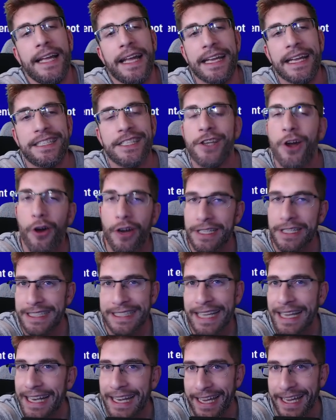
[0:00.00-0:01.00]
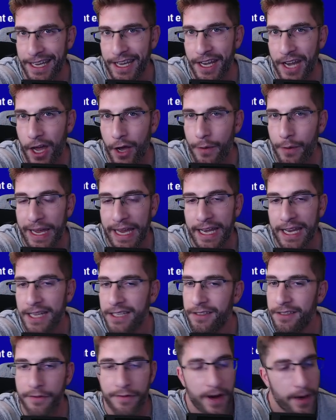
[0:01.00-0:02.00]
It's not silly, you know? It
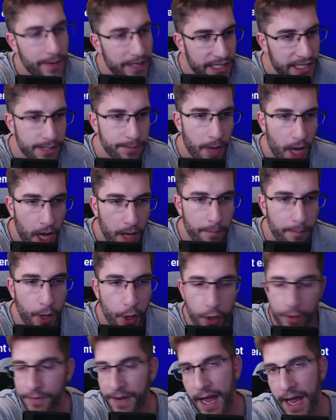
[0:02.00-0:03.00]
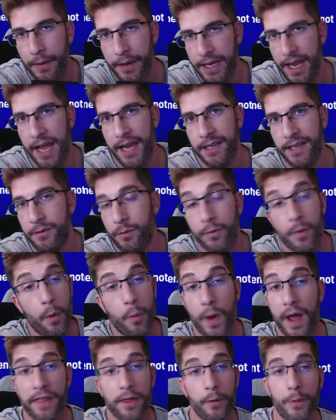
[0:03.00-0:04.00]
is a very smart move nowadays.
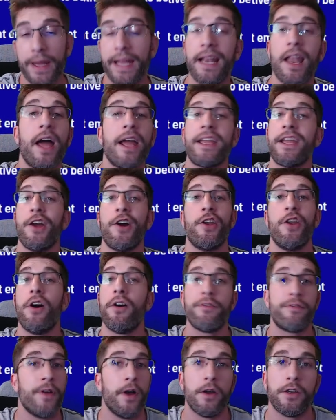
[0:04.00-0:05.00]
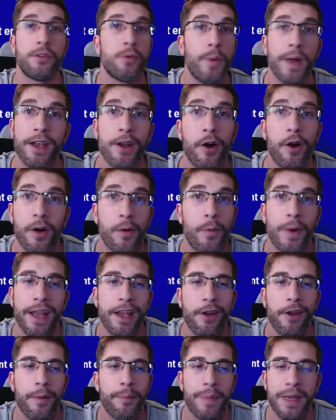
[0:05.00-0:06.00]
Whether we like it or not, folks, we're
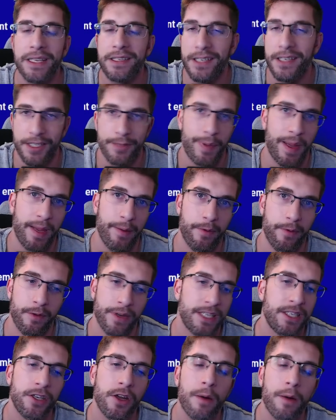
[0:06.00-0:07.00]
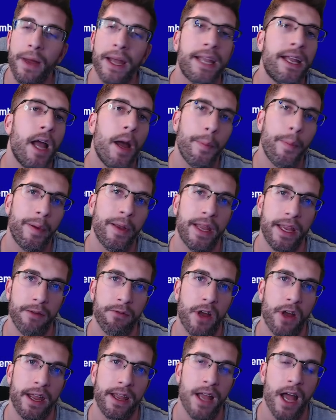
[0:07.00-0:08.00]
not business people. It's not my company,
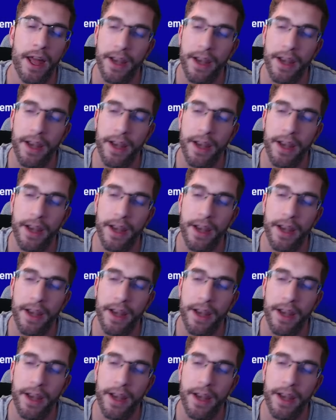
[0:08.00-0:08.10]
right?